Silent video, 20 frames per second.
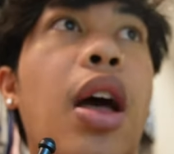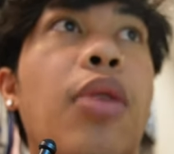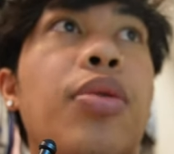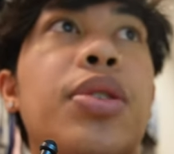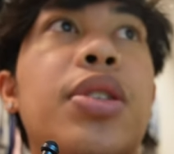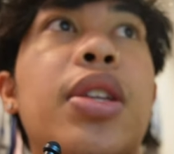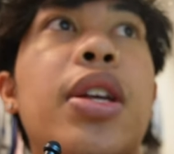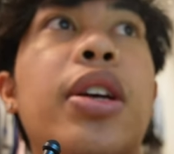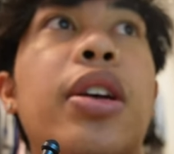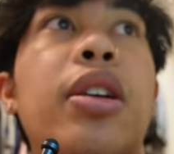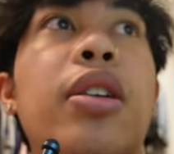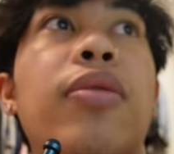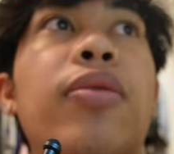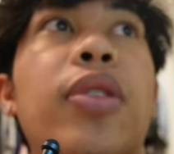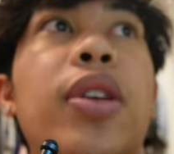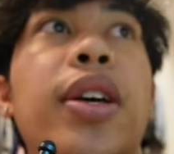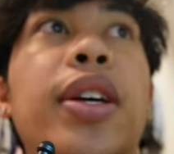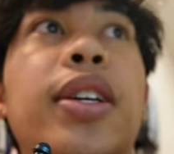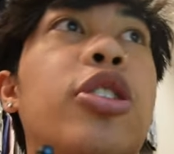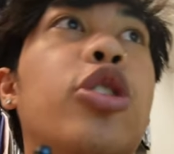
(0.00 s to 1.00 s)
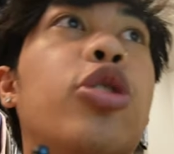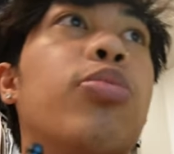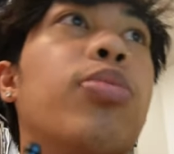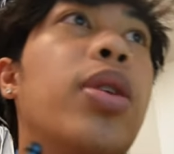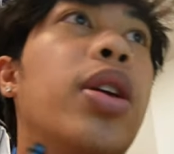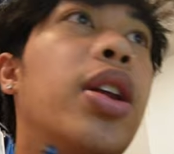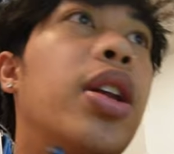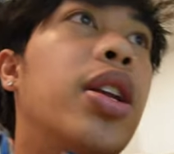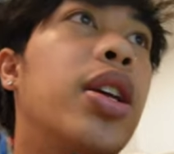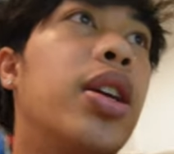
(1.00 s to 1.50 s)
I was thinking of, like,
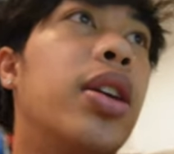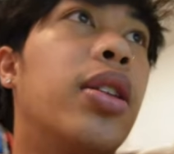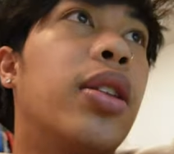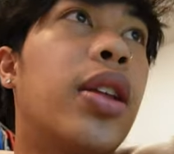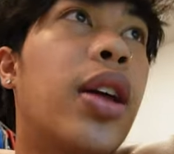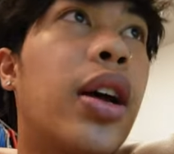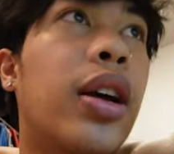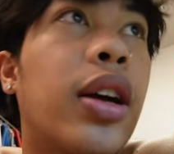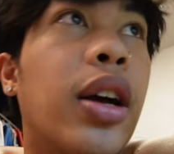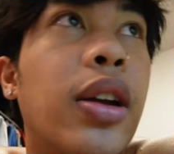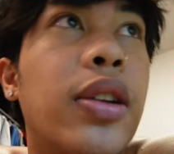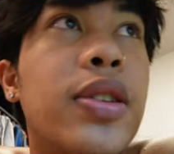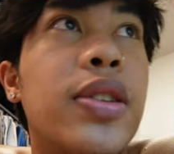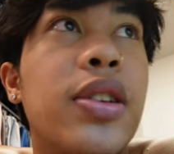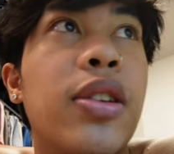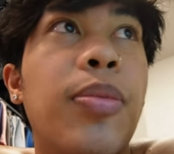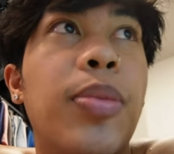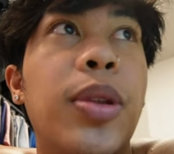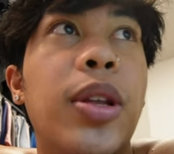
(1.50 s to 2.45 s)
humidity and that kind of stuff,